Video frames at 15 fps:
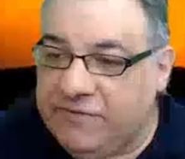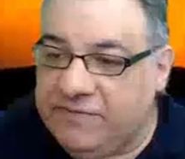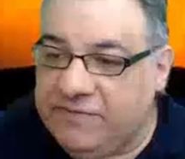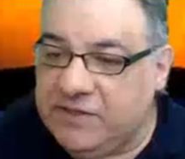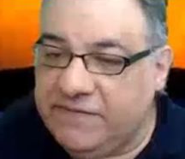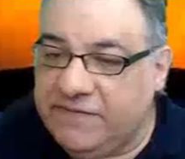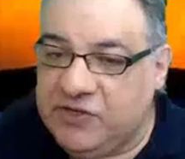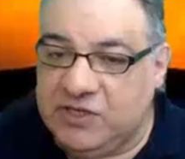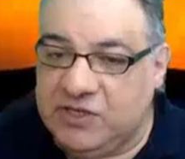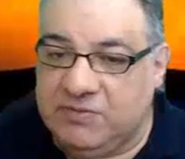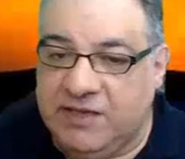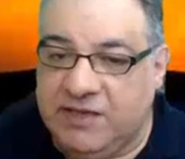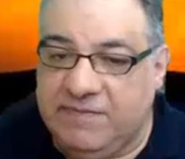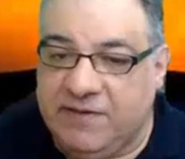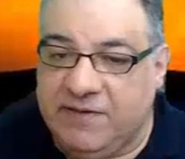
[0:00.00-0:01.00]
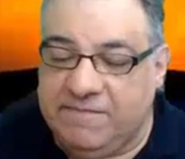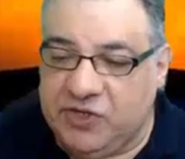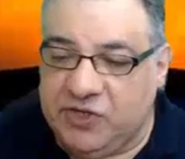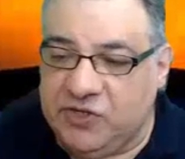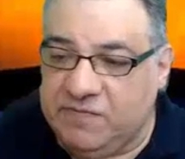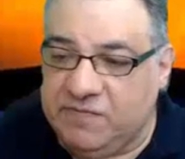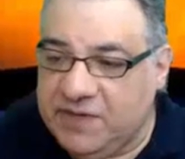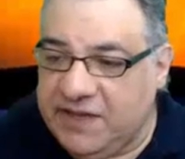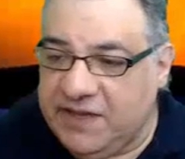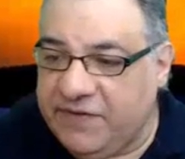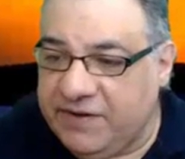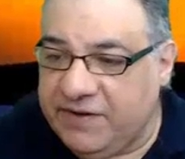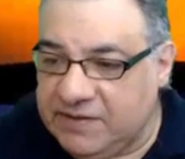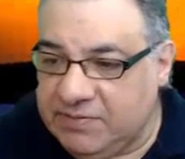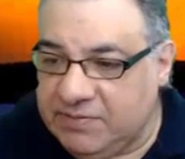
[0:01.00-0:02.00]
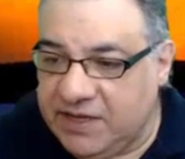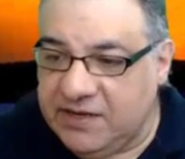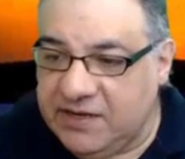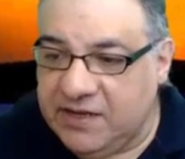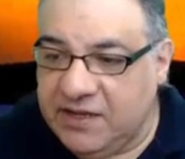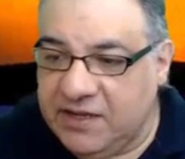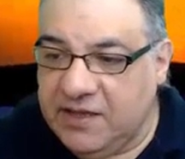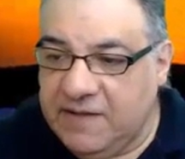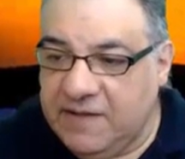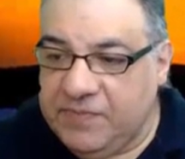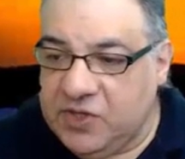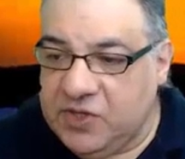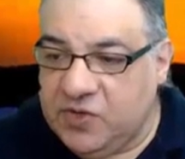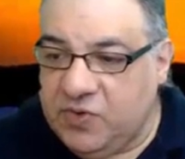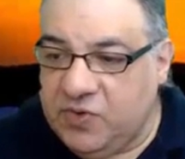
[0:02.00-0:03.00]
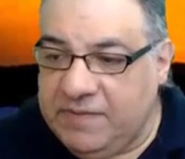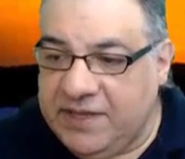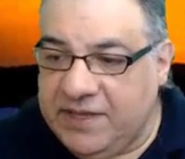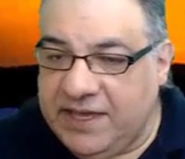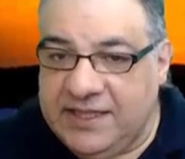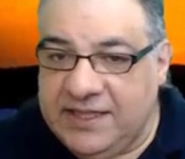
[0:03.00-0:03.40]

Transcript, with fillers: to Fischer's play, but bishop b three was played, queen b eight.